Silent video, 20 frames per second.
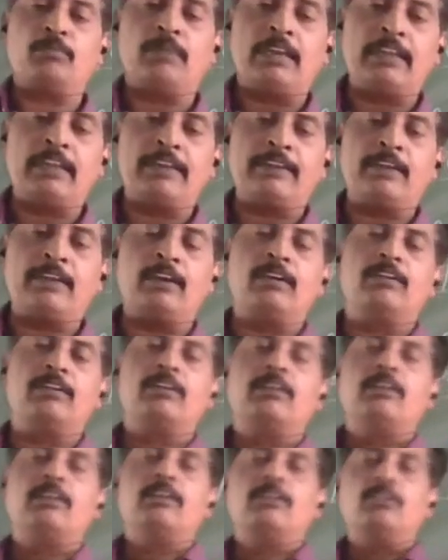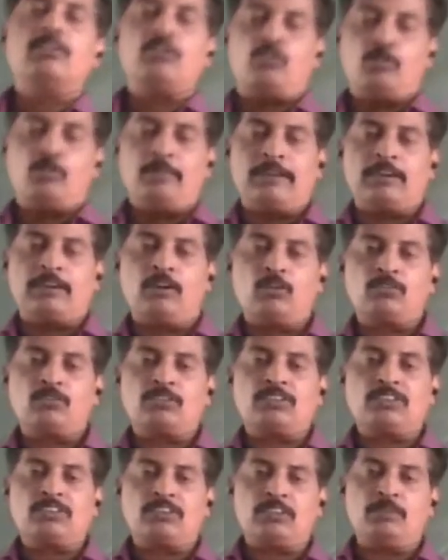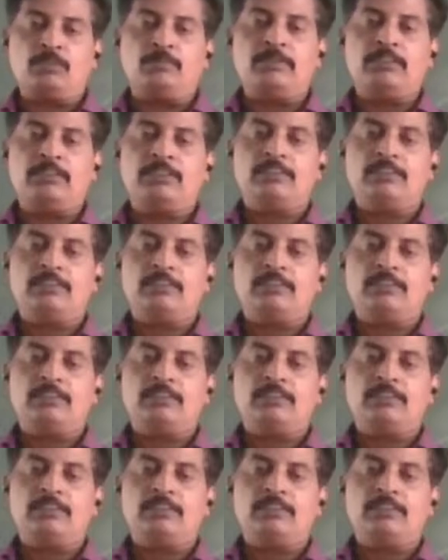malaria, tuberculosis, TB,